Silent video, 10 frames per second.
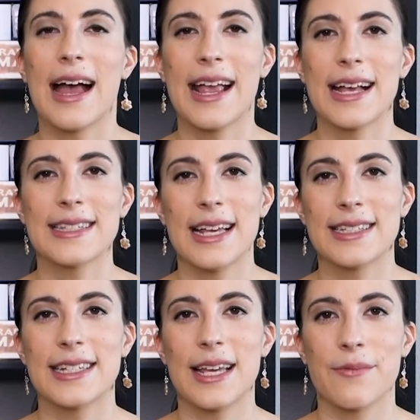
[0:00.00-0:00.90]
I guess
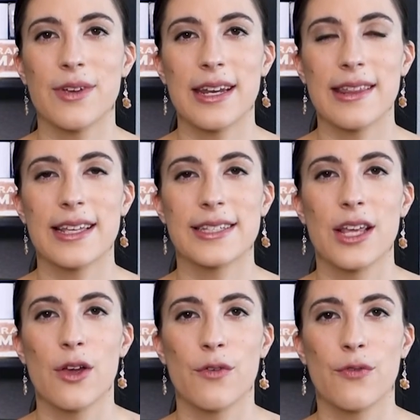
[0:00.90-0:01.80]
since I'm reading
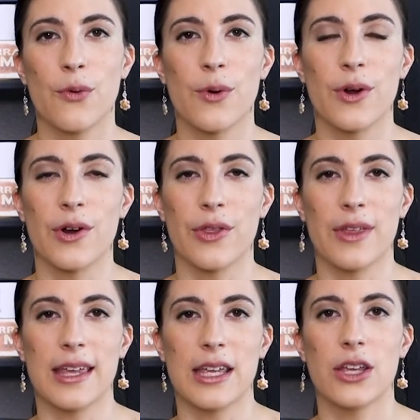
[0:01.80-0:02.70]
this for
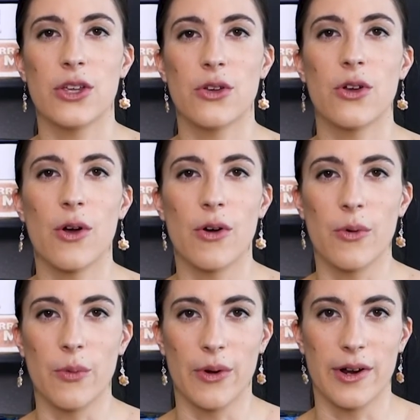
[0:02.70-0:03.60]
the Hugo
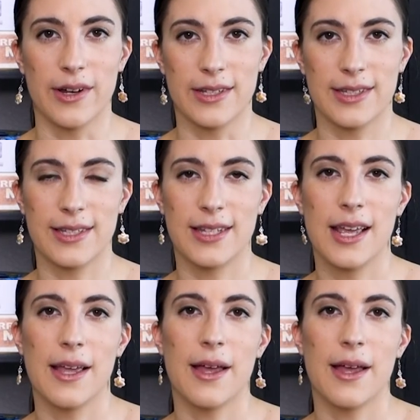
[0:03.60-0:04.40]
Awards